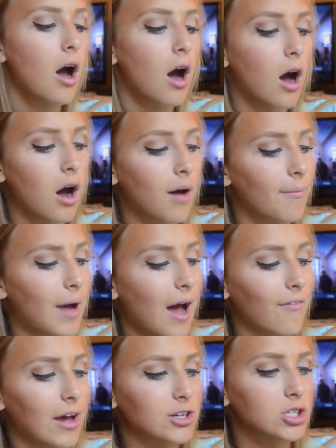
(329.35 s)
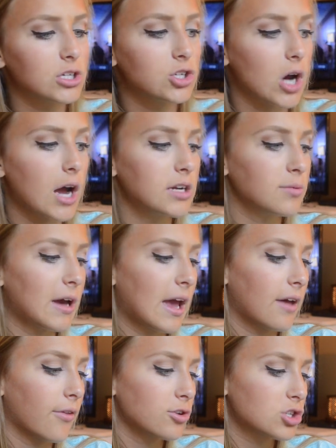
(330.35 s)
Um, I've actually tried to put
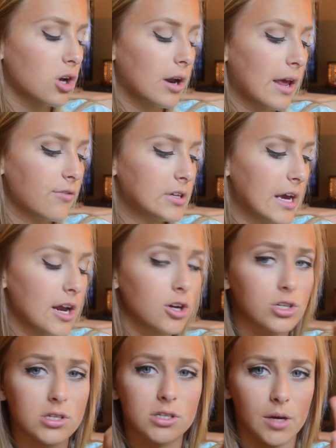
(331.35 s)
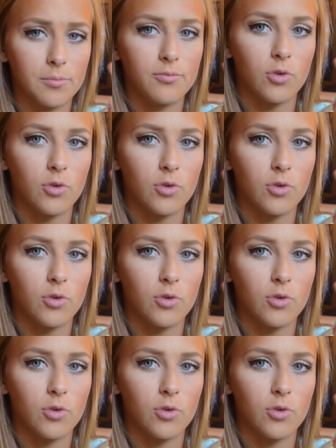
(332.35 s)
hand lotion on every day or just some